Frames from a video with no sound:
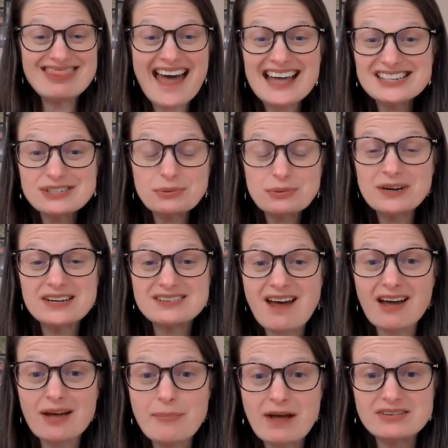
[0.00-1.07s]
That's what we're going
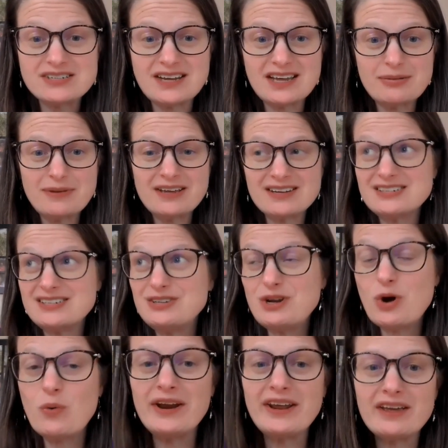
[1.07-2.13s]
to talk about today, because
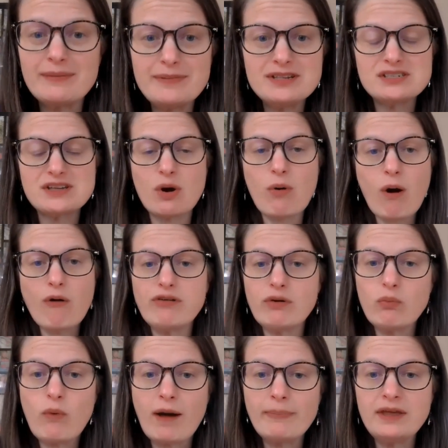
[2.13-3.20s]
you know what? It can be so
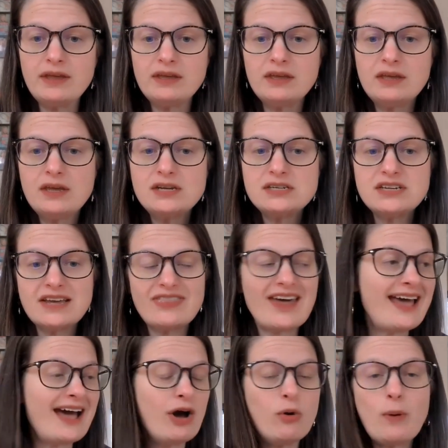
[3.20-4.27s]
overwhelming to
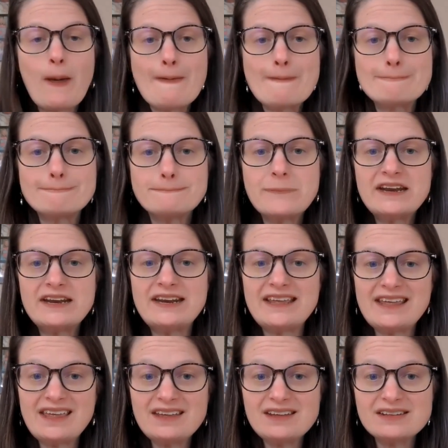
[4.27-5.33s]
get that out, but
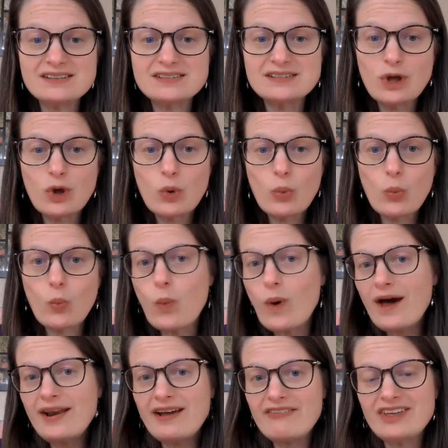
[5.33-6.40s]
it is
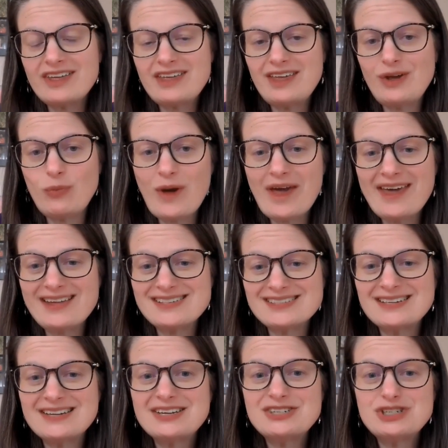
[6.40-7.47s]
one of the key
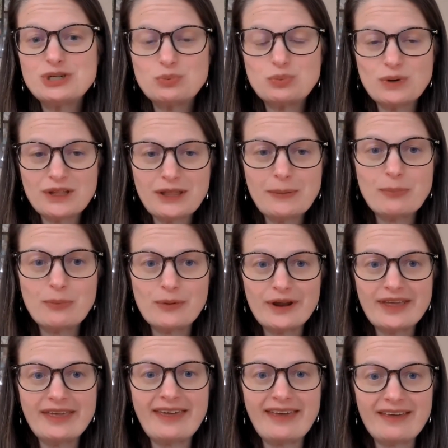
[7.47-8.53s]
ways to really
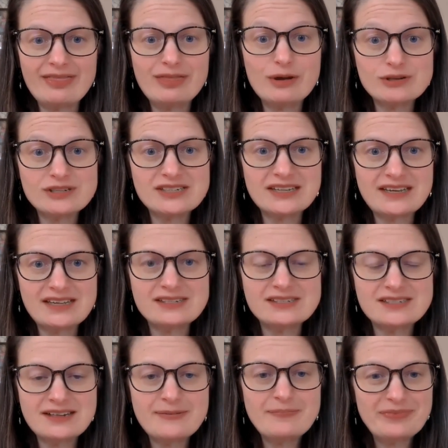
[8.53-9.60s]
bring in those
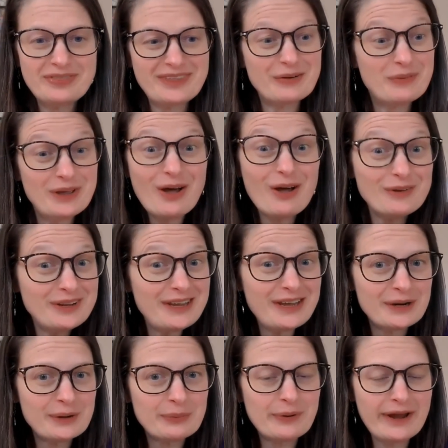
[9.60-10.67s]
leads that we all
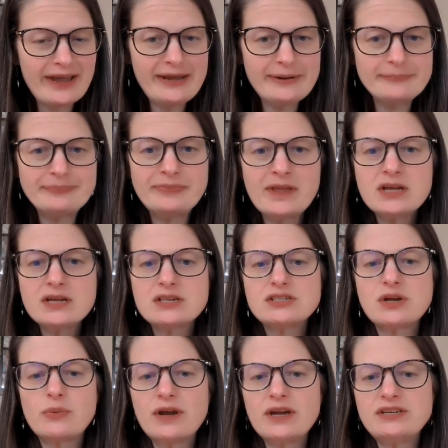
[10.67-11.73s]
need, right?
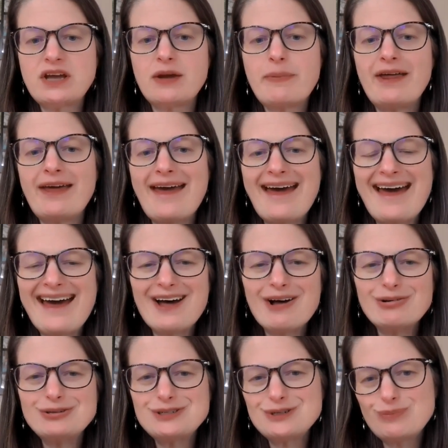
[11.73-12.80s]
So we're going to talk about
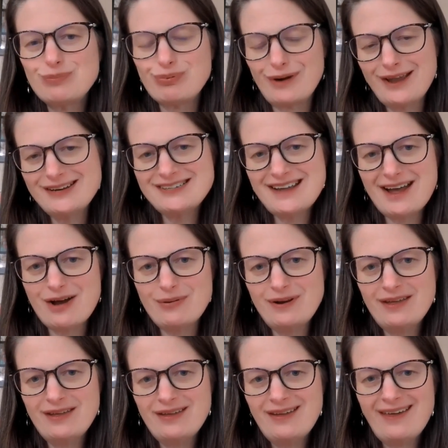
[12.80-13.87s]
how to break
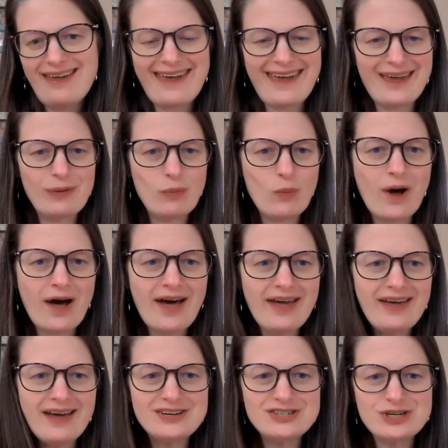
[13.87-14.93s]
down and
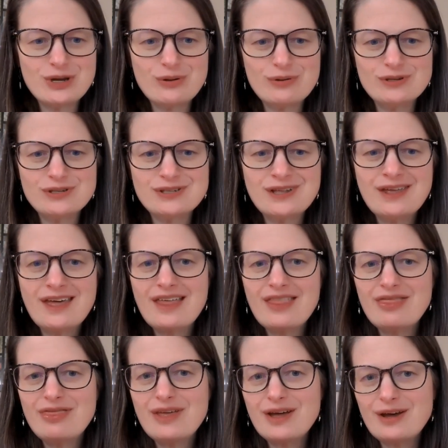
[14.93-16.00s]
why I chose
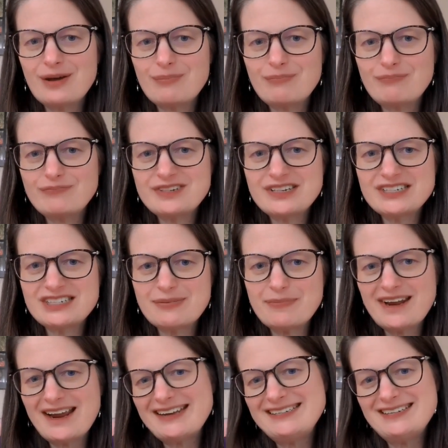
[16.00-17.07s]
the
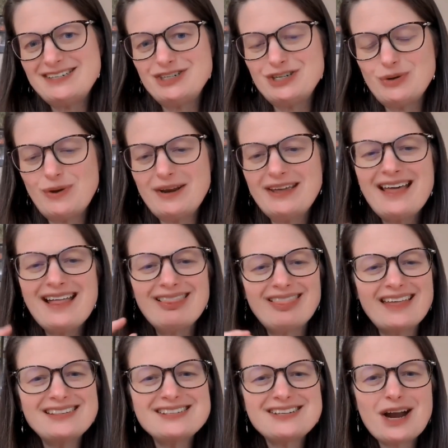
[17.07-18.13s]
system that I did to do it.
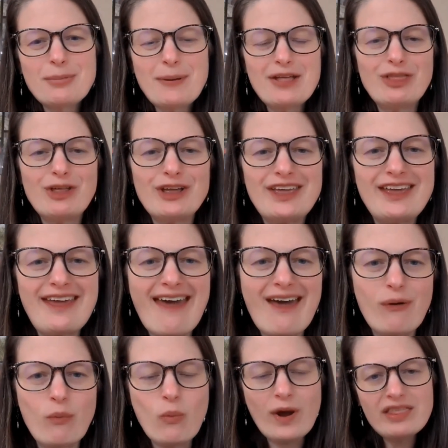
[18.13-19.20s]
Let's start by looking
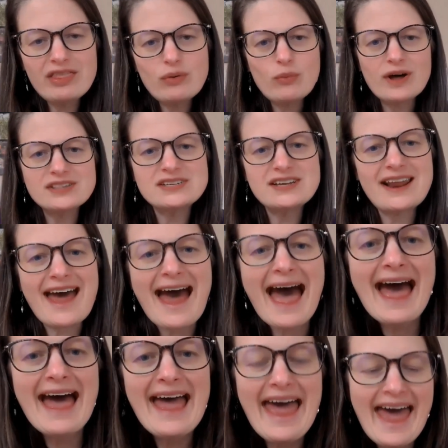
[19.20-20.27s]
at one of the ones
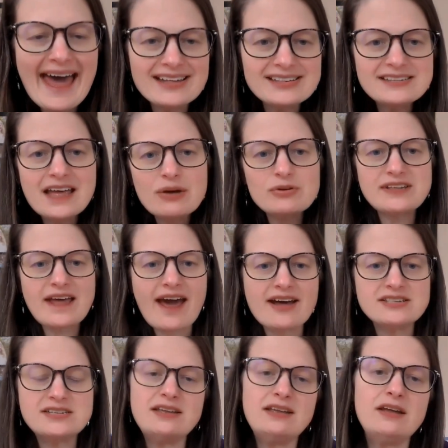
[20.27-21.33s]
that, as I was
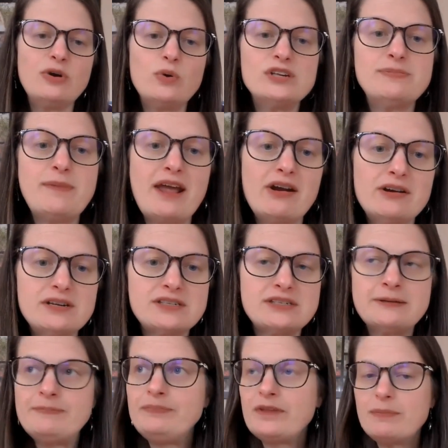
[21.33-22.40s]
asking quiz
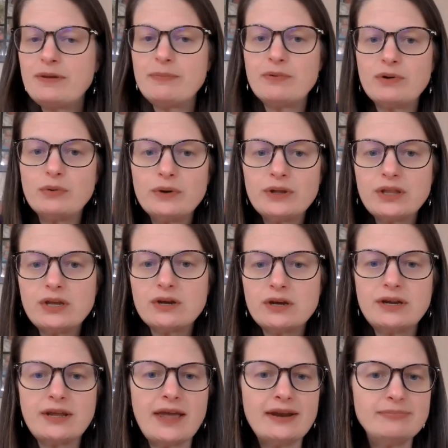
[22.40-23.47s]
makers, people are really
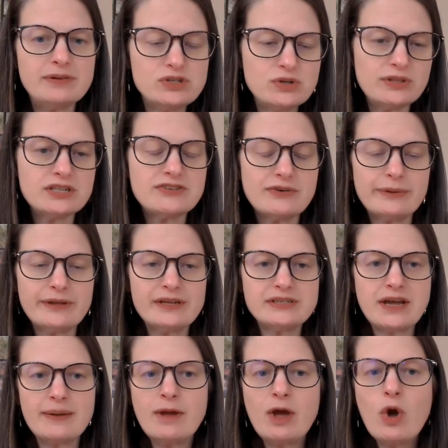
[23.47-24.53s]
good and been doing this for a really
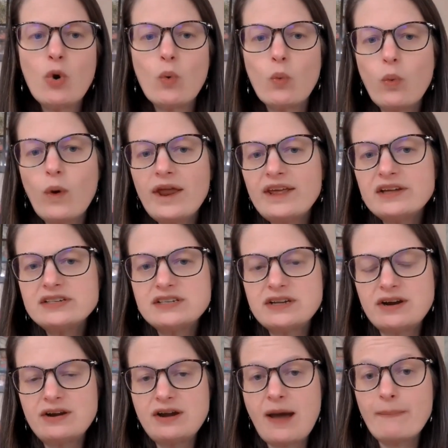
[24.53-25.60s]
long time, what is
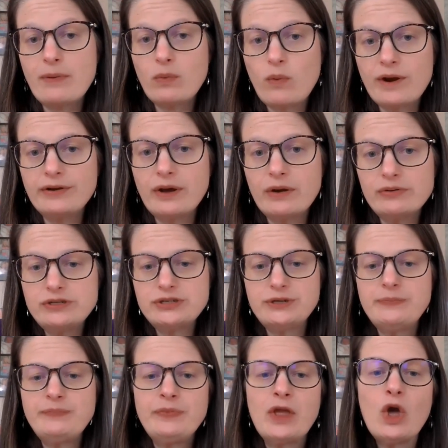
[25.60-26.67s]
their #1
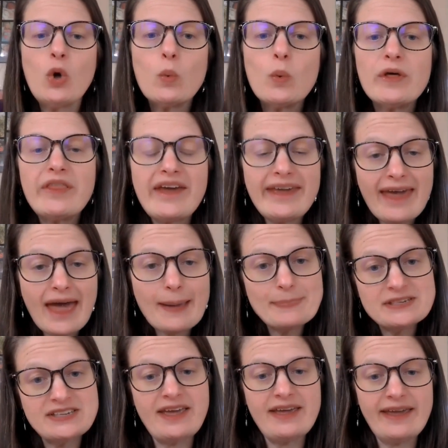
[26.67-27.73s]
go-to? Well, they
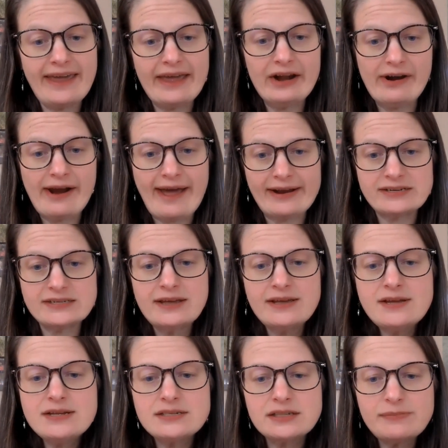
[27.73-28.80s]
kept saying Interact.
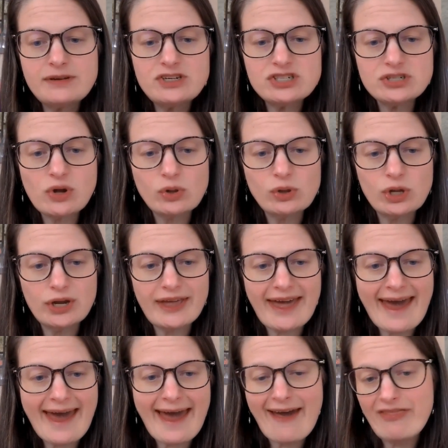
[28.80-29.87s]
So let me just go
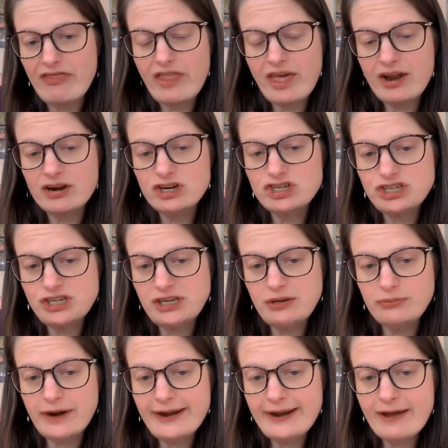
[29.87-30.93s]
look at their
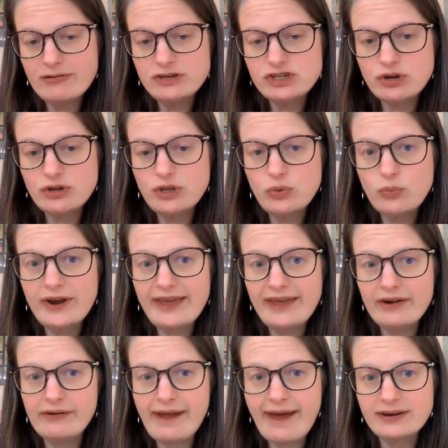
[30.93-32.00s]
sheet right now and show you
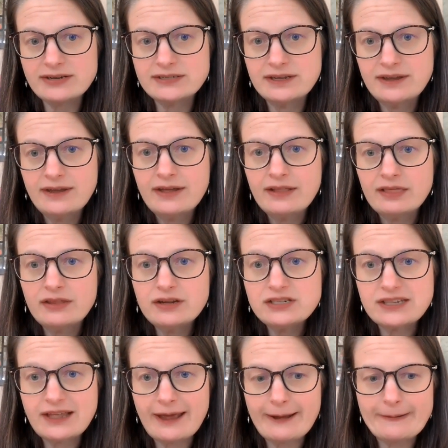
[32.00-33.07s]
what Interact
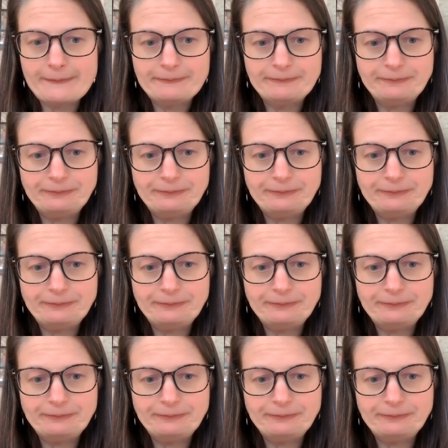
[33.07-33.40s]
looks like.